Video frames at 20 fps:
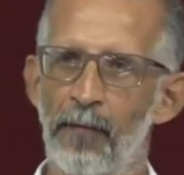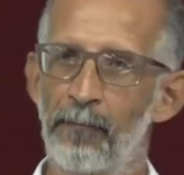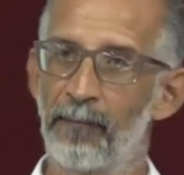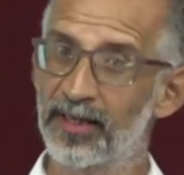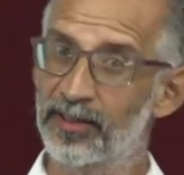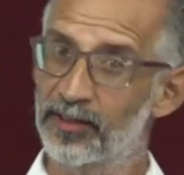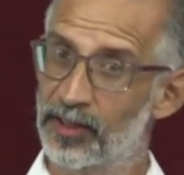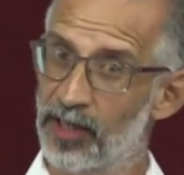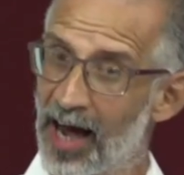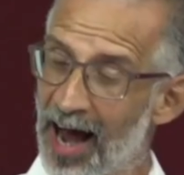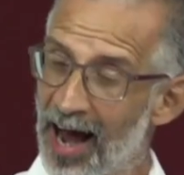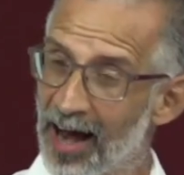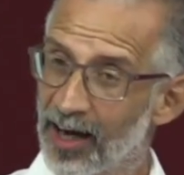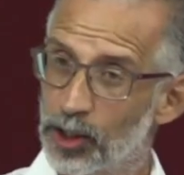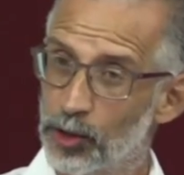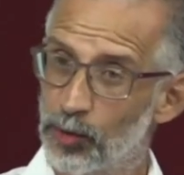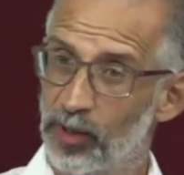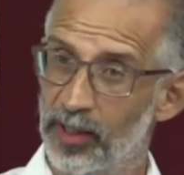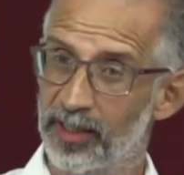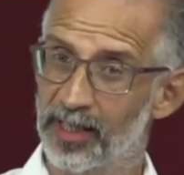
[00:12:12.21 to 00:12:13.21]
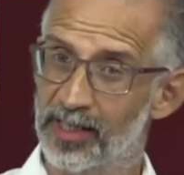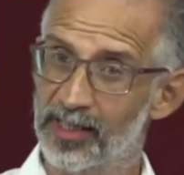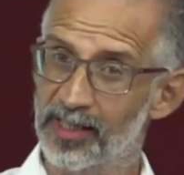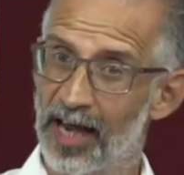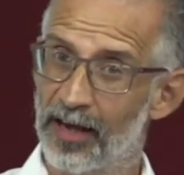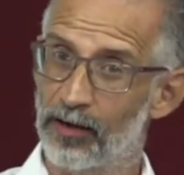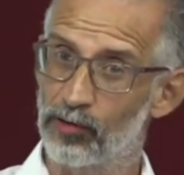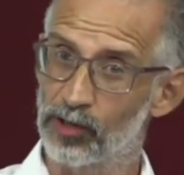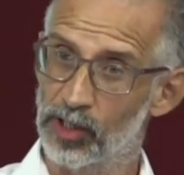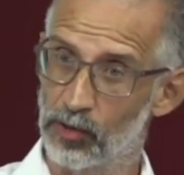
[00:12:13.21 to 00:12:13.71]
but actually the
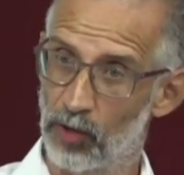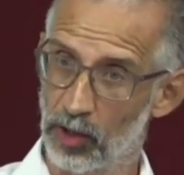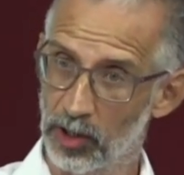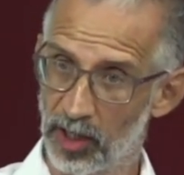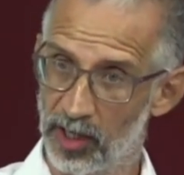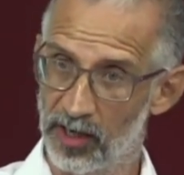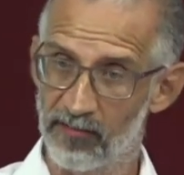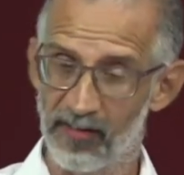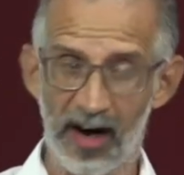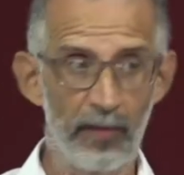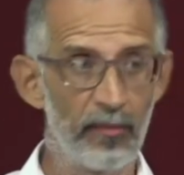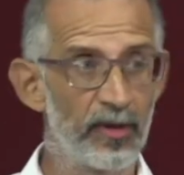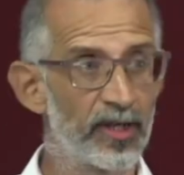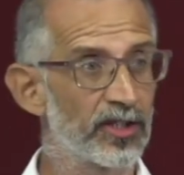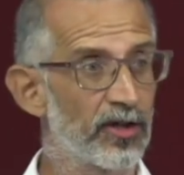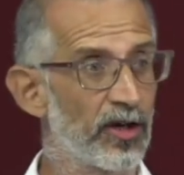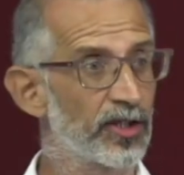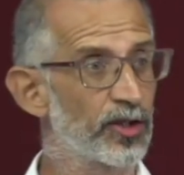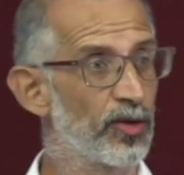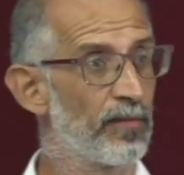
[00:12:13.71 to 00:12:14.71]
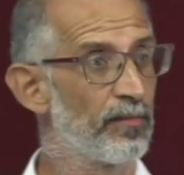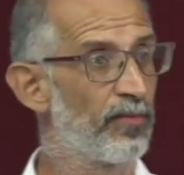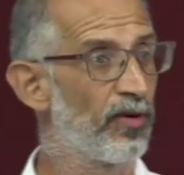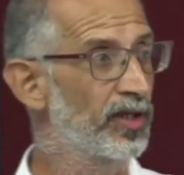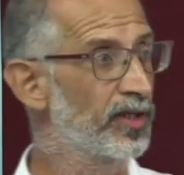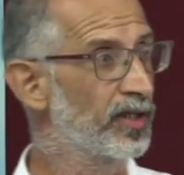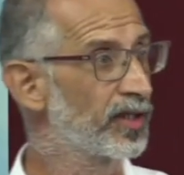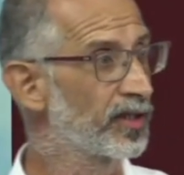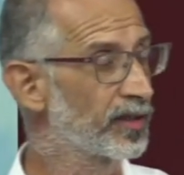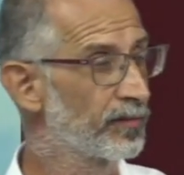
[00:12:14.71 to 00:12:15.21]
psychosocial environment is also
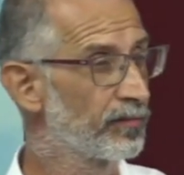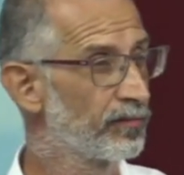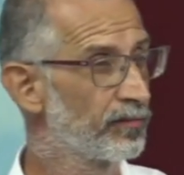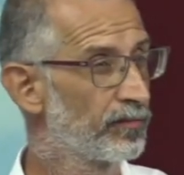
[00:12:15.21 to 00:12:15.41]
important.